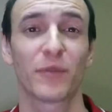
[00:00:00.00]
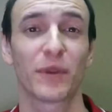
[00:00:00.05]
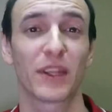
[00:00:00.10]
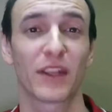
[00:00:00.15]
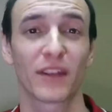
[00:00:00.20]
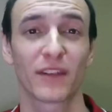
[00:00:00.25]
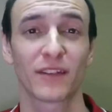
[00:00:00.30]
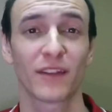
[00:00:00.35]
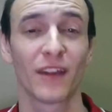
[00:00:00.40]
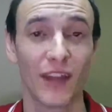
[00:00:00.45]

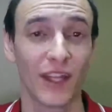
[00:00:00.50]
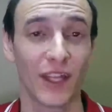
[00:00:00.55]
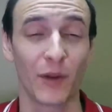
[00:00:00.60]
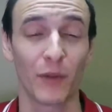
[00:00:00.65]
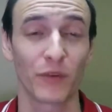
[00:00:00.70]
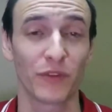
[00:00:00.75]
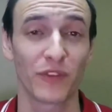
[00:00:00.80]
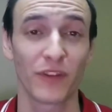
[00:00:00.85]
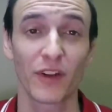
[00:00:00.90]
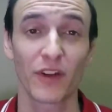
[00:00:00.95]
because it
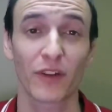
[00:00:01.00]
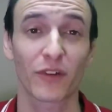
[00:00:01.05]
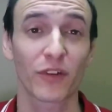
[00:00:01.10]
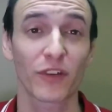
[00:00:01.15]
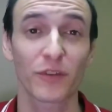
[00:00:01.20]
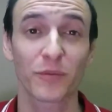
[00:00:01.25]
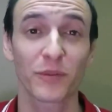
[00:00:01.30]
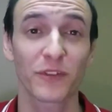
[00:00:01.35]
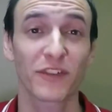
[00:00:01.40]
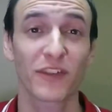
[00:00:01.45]
was near
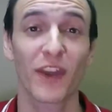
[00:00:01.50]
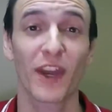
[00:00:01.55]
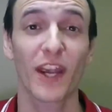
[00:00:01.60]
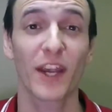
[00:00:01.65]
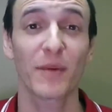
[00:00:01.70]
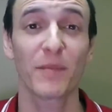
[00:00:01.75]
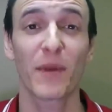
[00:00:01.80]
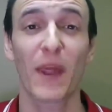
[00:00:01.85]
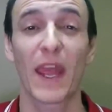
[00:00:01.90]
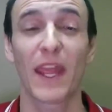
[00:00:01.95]
Christmas
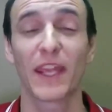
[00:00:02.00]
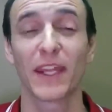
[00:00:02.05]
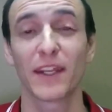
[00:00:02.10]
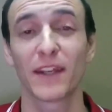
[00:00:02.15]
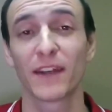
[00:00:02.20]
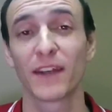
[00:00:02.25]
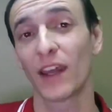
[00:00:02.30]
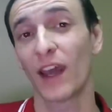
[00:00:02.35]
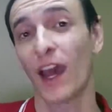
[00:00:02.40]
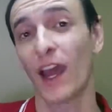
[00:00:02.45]
time
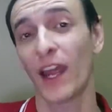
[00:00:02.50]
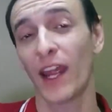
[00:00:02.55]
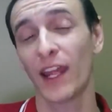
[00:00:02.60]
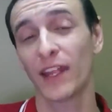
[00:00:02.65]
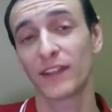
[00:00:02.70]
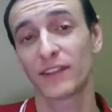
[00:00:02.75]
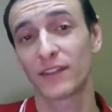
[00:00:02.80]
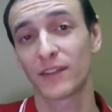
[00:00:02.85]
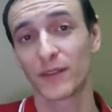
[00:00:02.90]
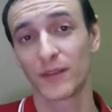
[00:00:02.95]
and I
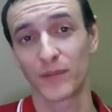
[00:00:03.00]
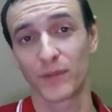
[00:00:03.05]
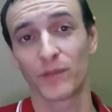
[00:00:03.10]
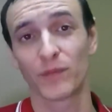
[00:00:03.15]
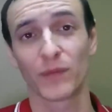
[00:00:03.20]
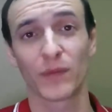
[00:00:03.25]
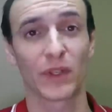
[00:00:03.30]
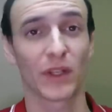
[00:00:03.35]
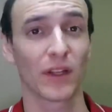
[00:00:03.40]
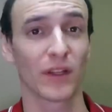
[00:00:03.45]
had
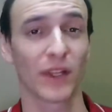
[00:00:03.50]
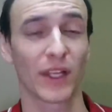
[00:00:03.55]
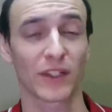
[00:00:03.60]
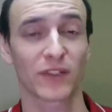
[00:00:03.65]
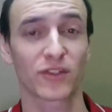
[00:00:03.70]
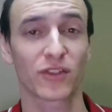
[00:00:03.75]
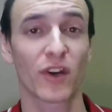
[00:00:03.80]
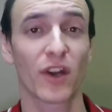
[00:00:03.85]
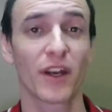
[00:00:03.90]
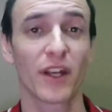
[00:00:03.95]
some
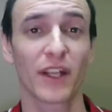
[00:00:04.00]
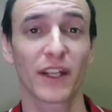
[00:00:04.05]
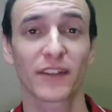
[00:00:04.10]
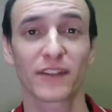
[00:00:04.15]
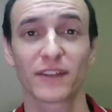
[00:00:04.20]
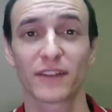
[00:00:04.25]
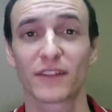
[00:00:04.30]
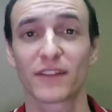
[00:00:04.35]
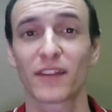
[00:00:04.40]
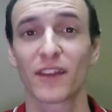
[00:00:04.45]

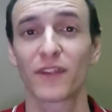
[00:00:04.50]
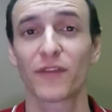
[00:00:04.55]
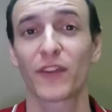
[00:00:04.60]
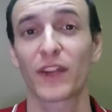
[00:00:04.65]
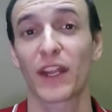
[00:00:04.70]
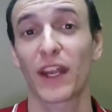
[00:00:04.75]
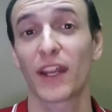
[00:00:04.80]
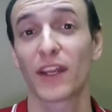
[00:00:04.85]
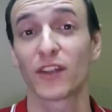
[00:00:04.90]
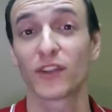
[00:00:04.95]
electronics and stuff,
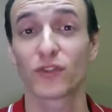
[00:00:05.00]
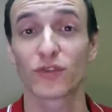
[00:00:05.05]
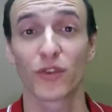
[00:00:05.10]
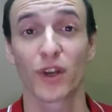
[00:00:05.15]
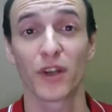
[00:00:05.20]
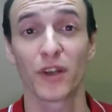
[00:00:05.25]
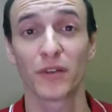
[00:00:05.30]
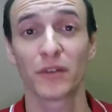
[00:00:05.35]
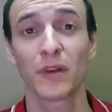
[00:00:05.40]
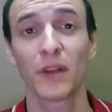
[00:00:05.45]
like I had a
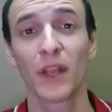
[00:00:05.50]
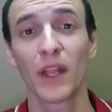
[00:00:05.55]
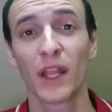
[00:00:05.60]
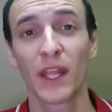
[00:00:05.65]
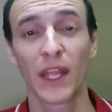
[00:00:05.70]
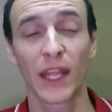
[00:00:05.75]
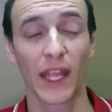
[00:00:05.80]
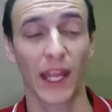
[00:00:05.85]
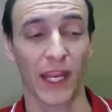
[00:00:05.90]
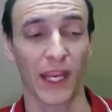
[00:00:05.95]
drone,
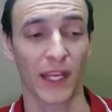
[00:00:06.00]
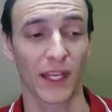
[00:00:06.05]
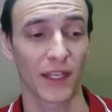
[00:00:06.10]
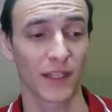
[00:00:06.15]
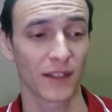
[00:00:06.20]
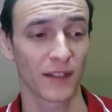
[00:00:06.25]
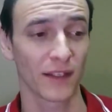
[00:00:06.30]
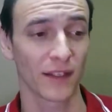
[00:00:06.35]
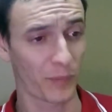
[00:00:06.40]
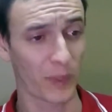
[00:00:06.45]

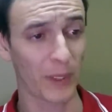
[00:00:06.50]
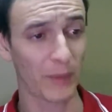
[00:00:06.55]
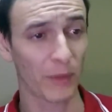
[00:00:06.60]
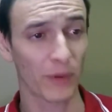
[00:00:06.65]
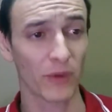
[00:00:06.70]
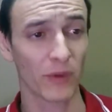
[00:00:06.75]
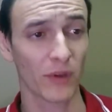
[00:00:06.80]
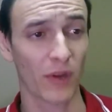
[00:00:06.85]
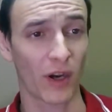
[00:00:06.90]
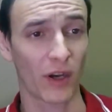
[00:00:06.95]
and
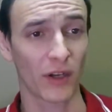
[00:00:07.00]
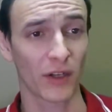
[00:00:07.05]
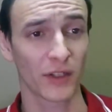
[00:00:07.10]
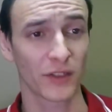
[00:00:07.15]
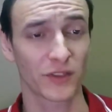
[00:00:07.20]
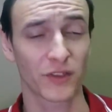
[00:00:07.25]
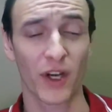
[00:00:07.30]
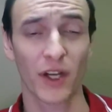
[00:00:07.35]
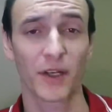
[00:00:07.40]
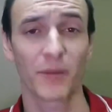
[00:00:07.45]
people are
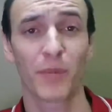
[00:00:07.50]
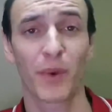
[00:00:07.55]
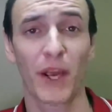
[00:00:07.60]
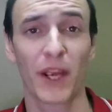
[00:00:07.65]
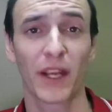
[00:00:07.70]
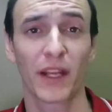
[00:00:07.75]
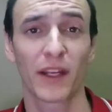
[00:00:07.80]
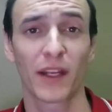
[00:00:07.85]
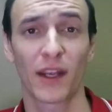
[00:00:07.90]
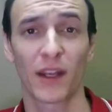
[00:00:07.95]
trying to
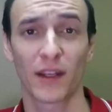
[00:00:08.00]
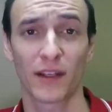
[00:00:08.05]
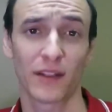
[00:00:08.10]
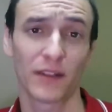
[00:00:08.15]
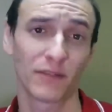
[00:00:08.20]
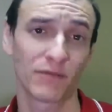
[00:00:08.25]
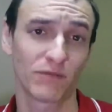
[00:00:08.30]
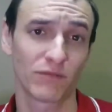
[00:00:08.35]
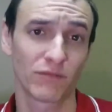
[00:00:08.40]
buy a